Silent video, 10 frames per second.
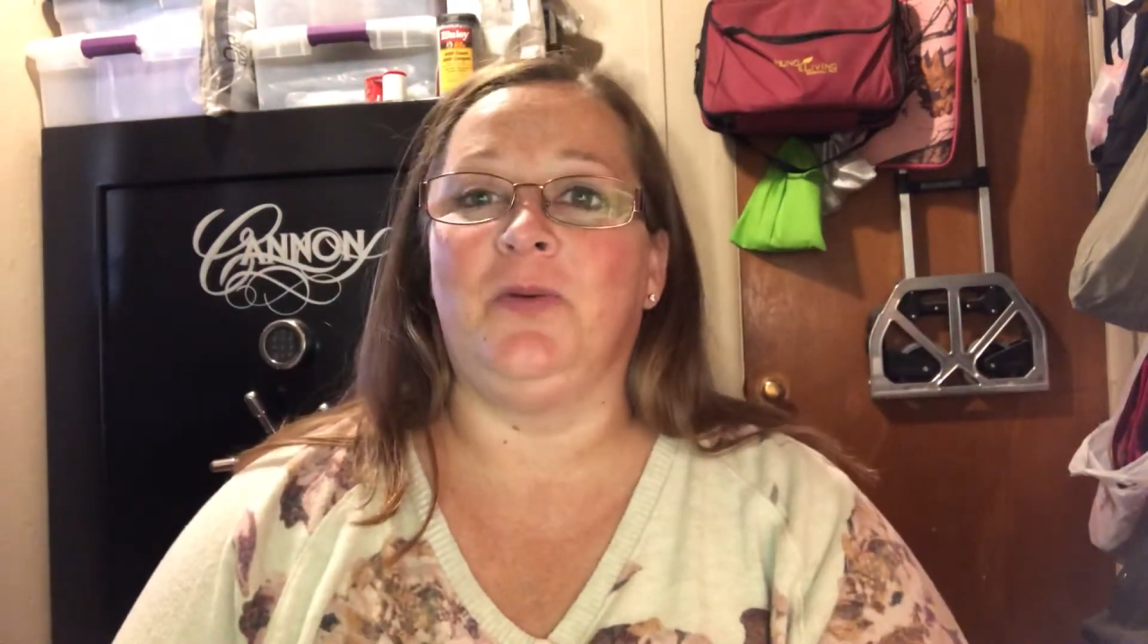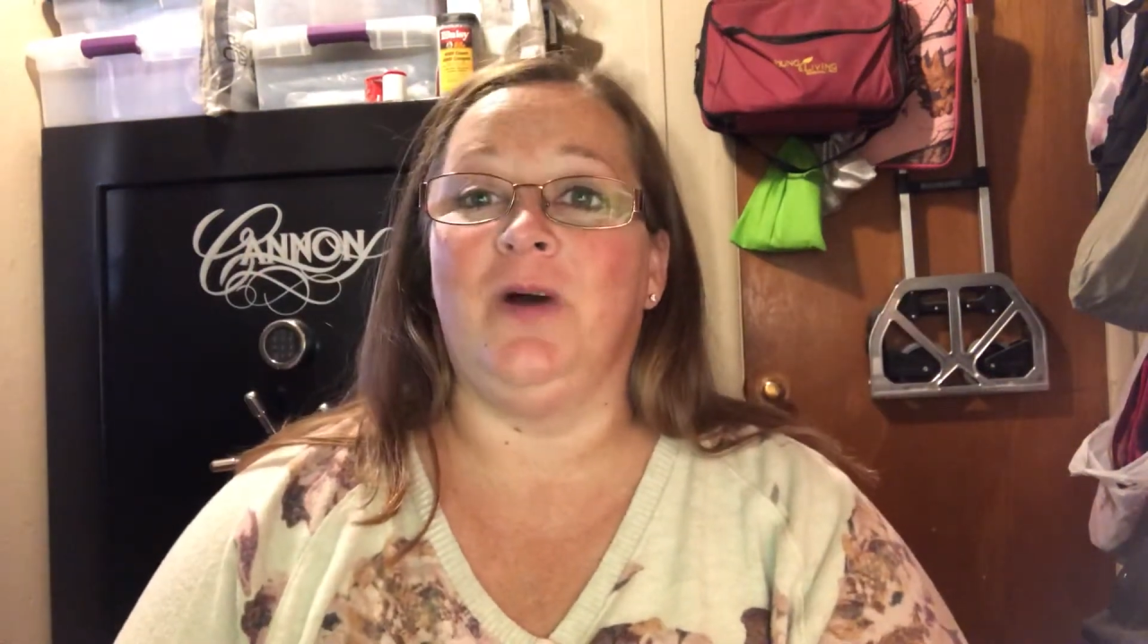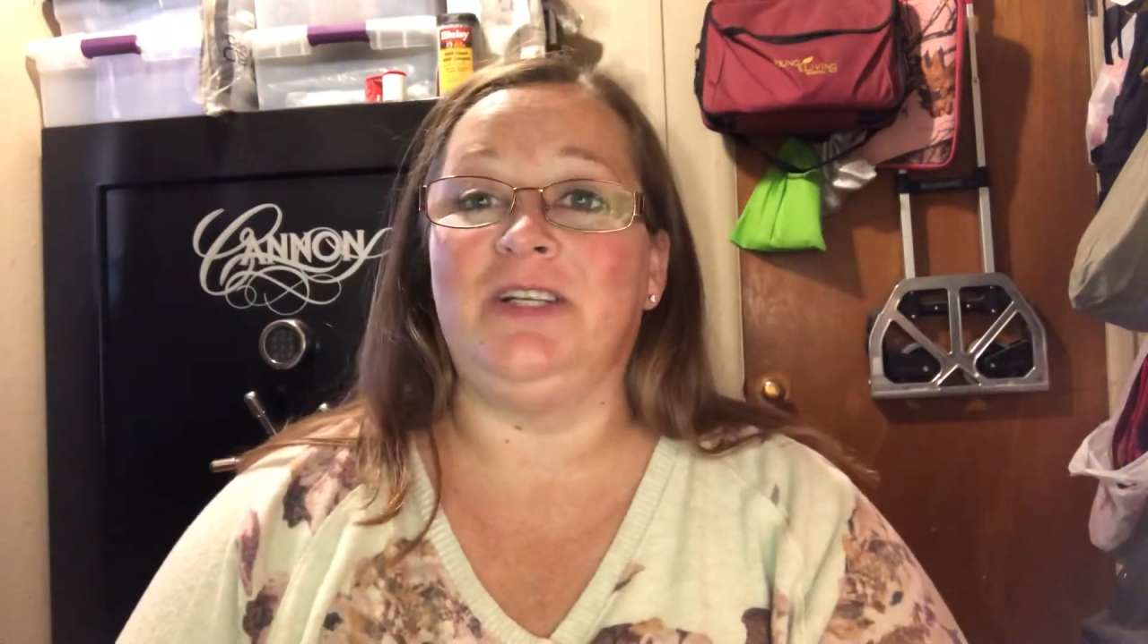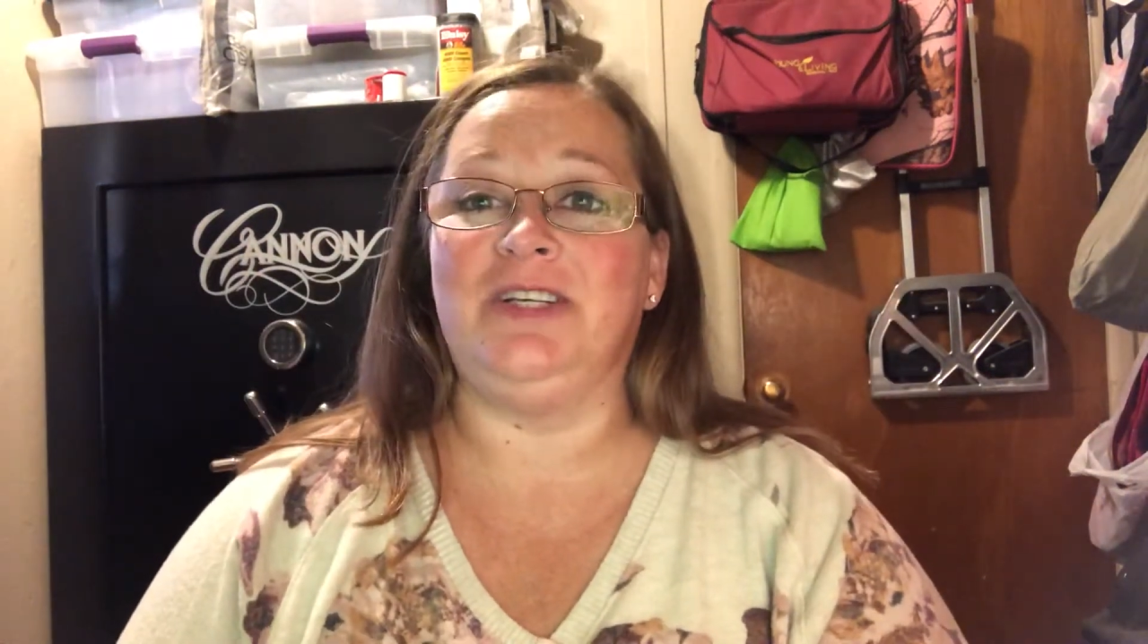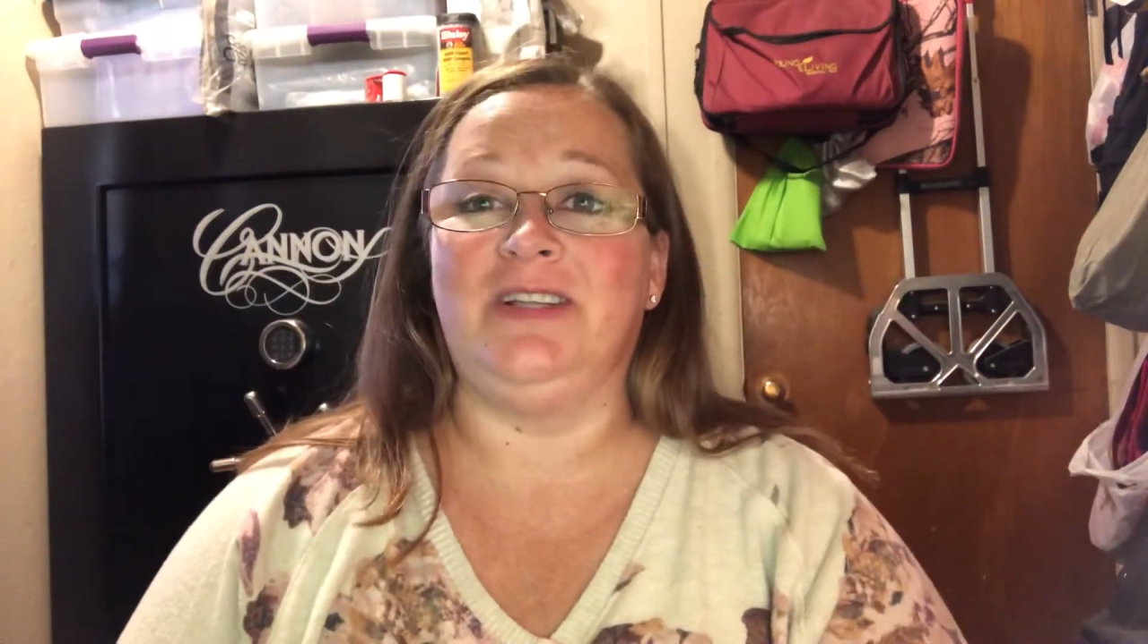
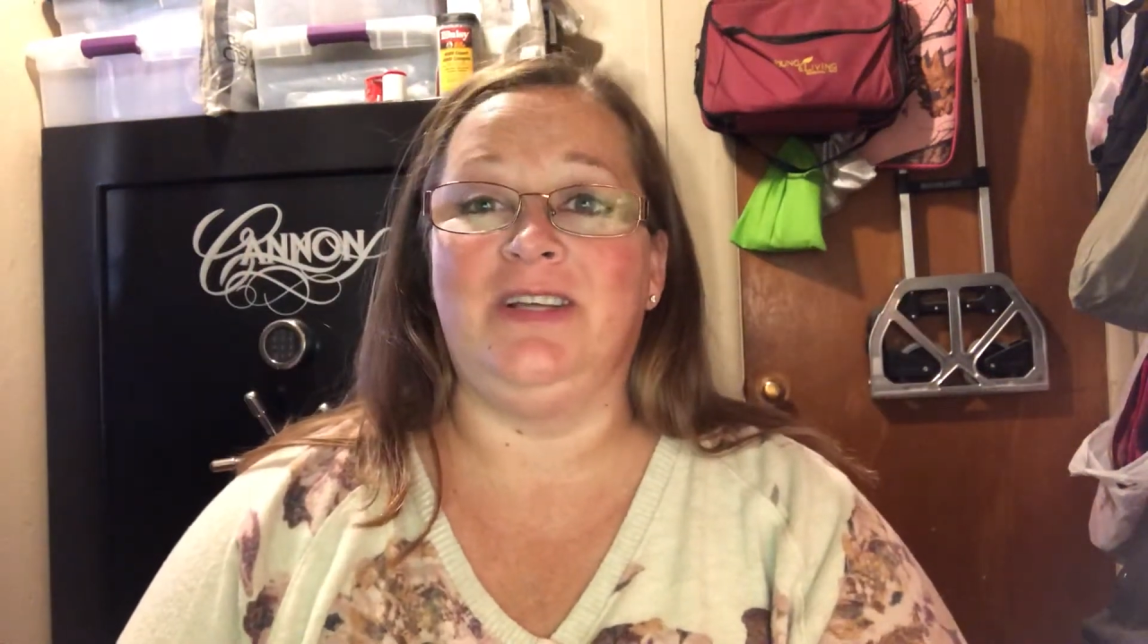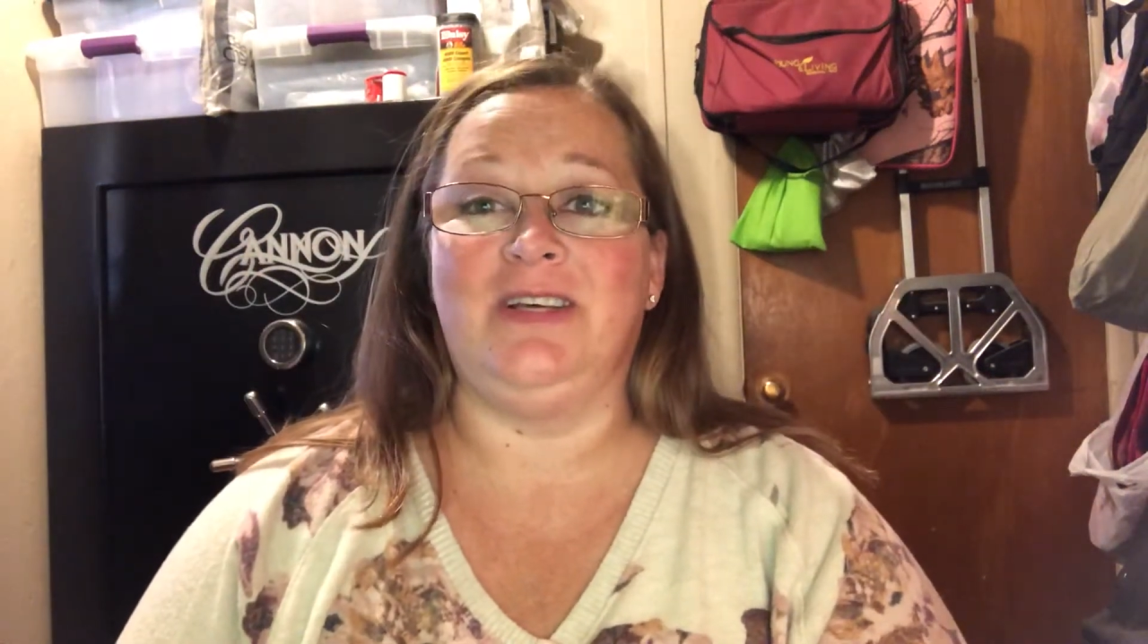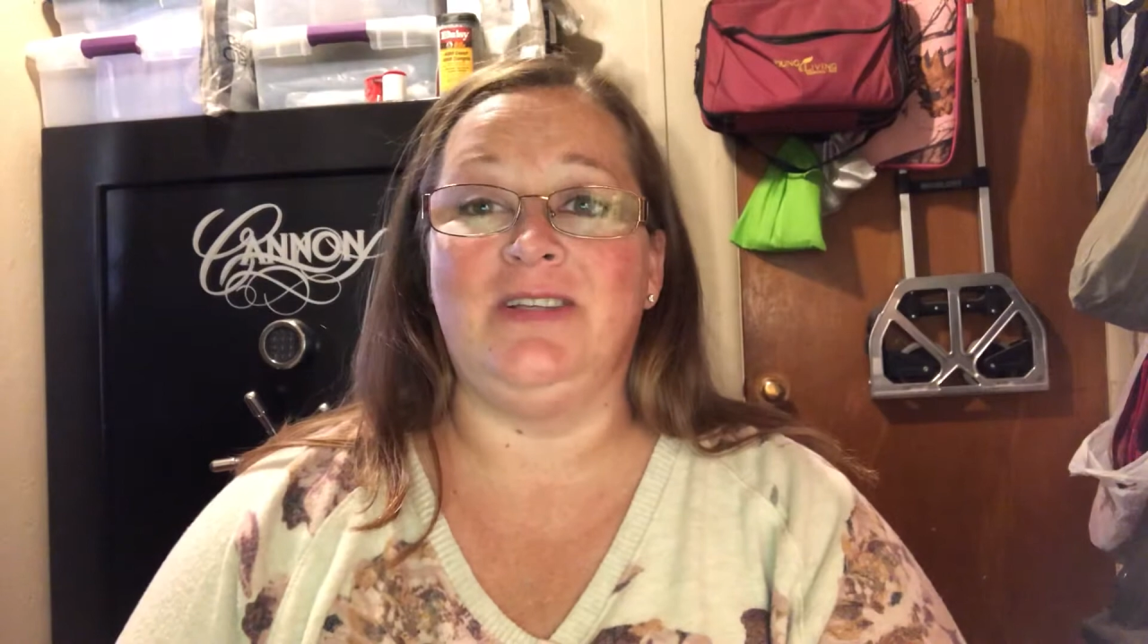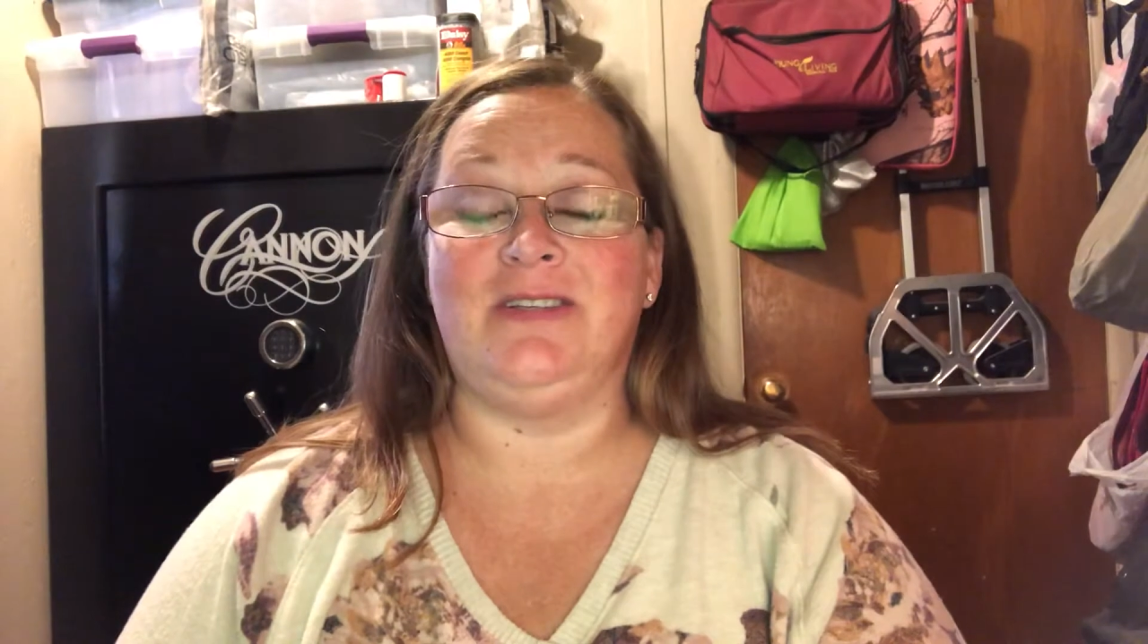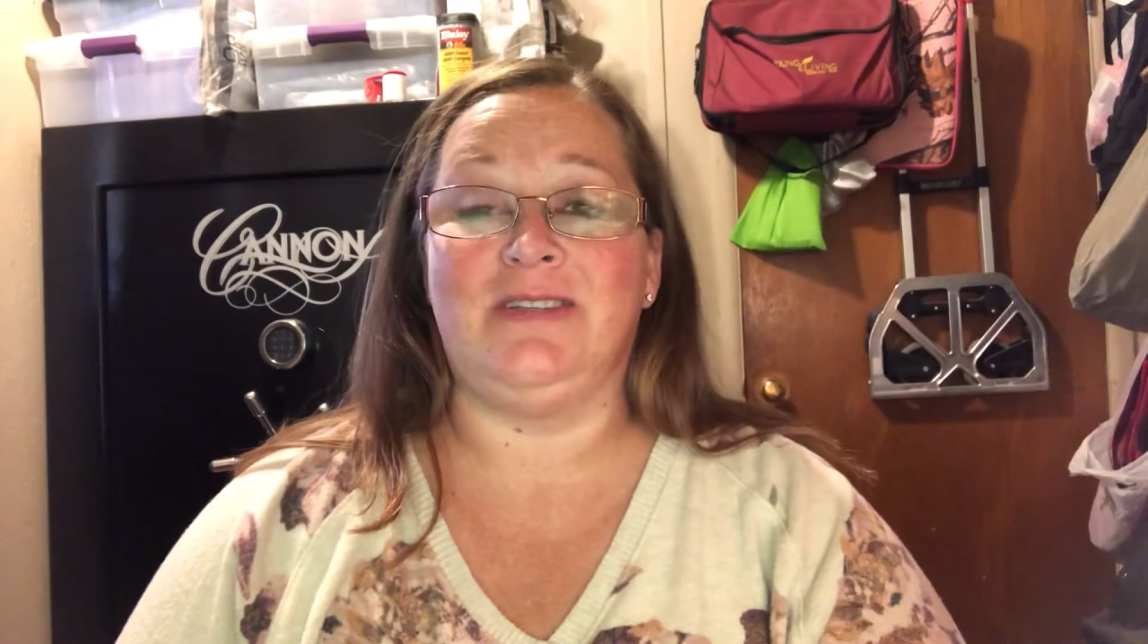watching
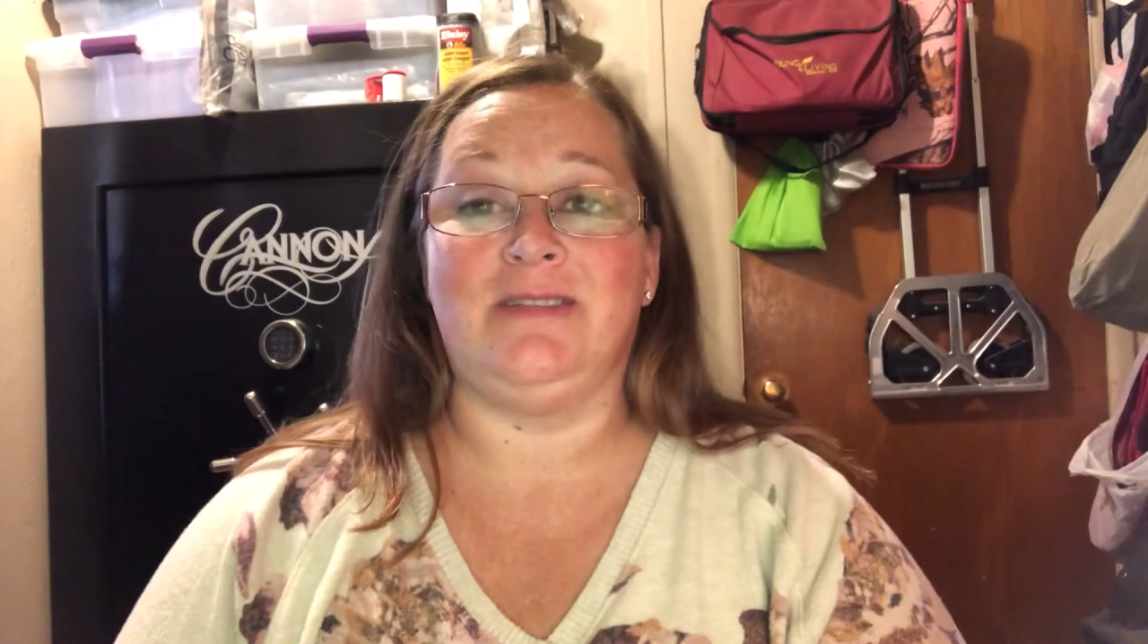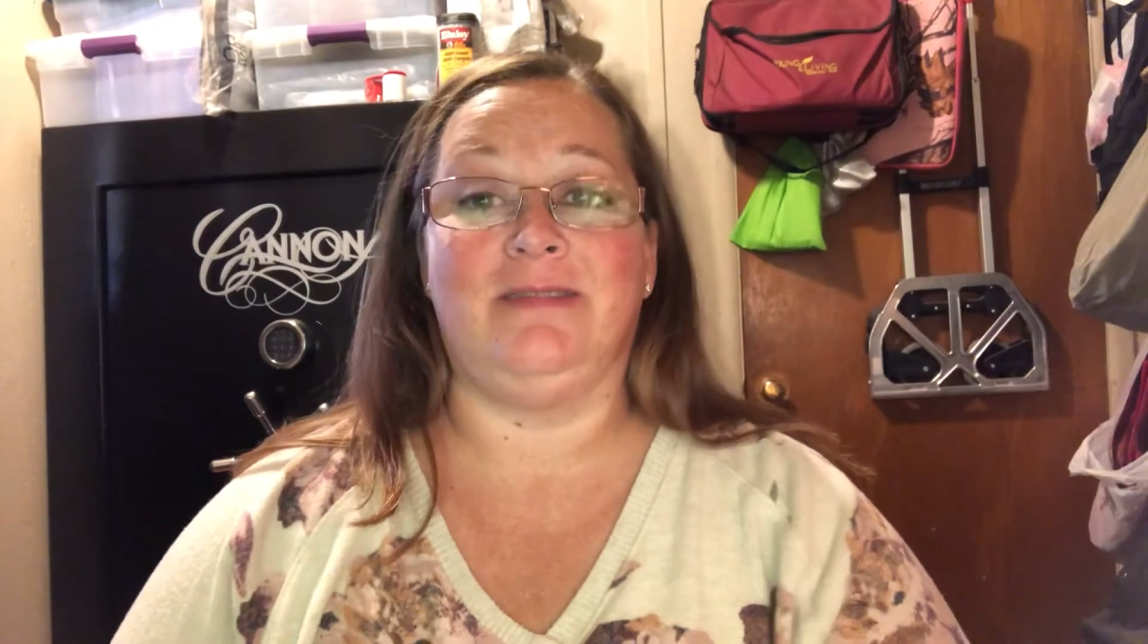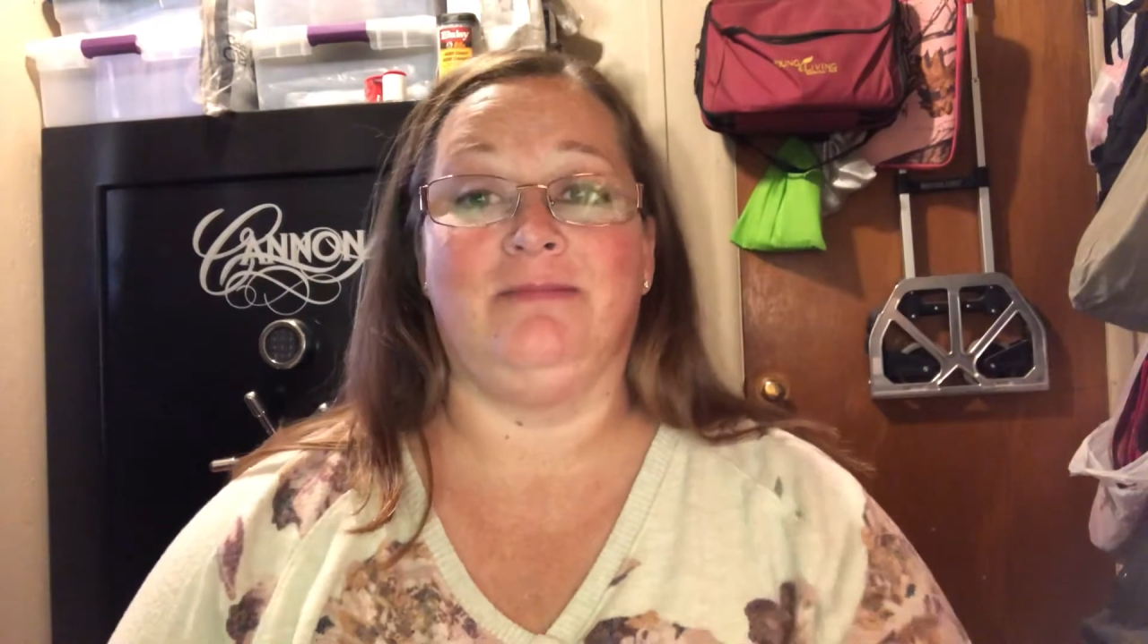this,